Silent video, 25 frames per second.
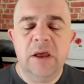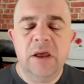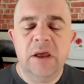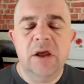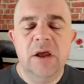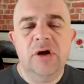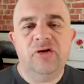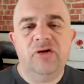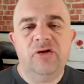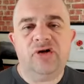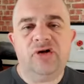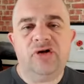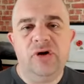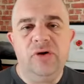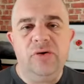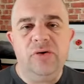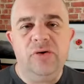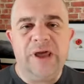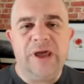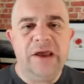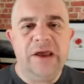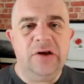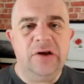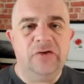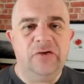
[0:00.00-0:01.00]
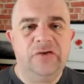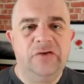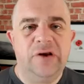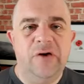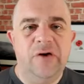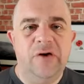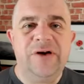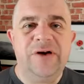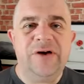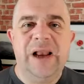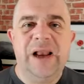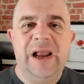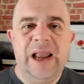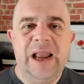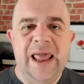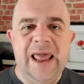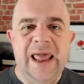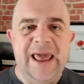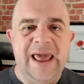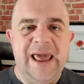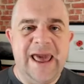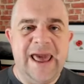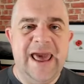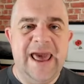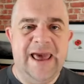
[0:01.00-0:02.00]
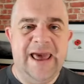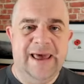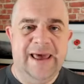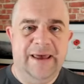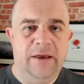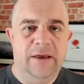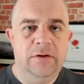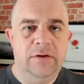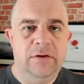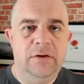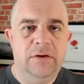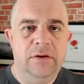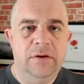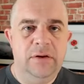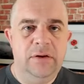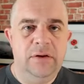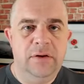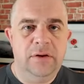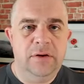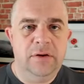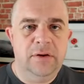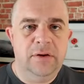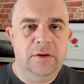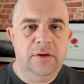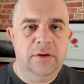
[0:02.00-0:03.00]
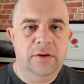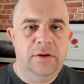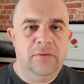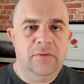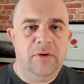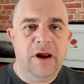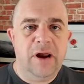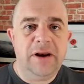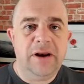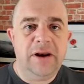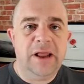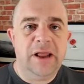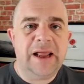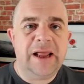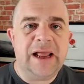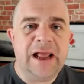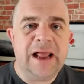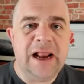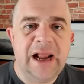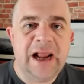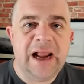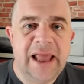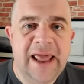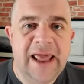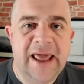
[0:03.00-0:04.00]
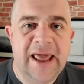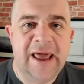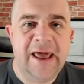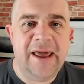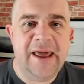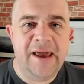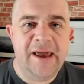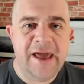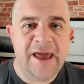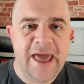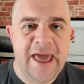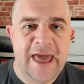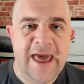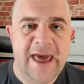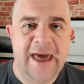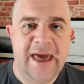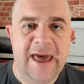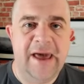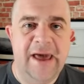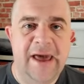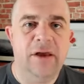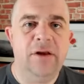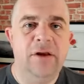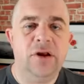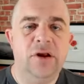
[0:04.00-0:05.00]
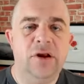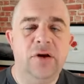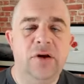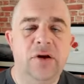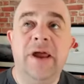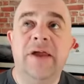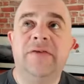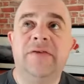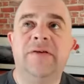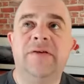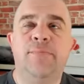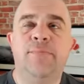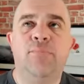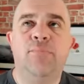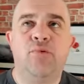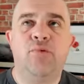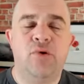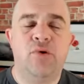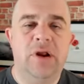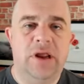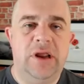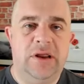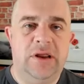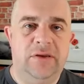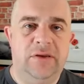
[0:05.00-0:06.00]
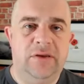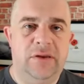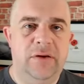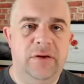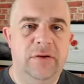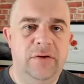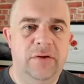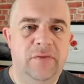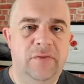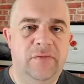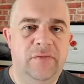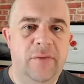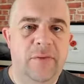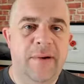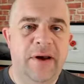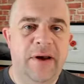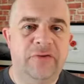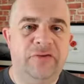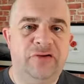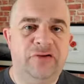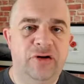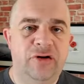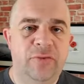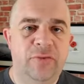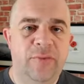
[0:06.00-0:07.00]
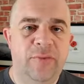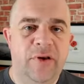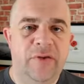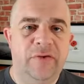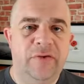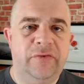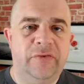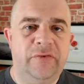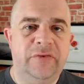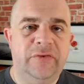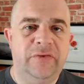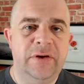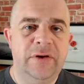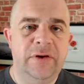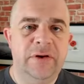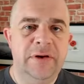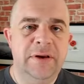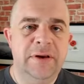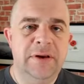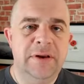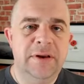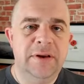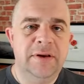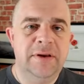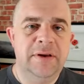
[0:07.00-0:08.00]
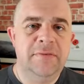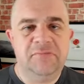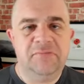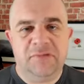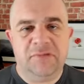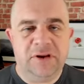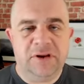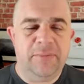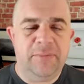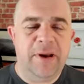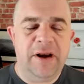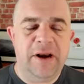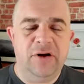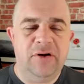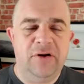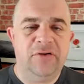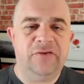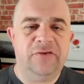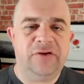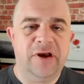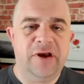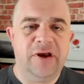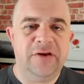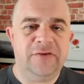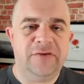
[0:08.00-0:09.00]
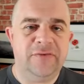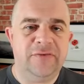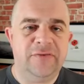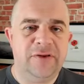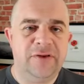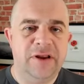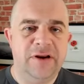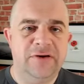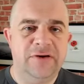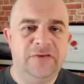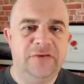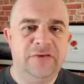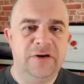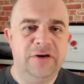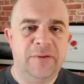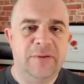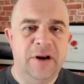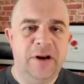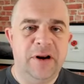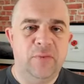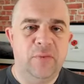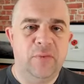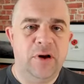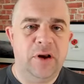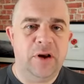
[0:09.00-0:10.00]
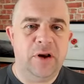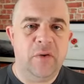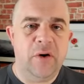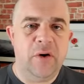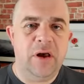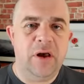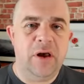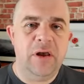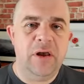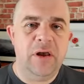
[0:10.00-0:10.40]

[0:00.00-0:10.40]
So you get yourself clear air, right? Clear air. You get to breathe for about 2 months, depending on the size of the industry, depending on where you are,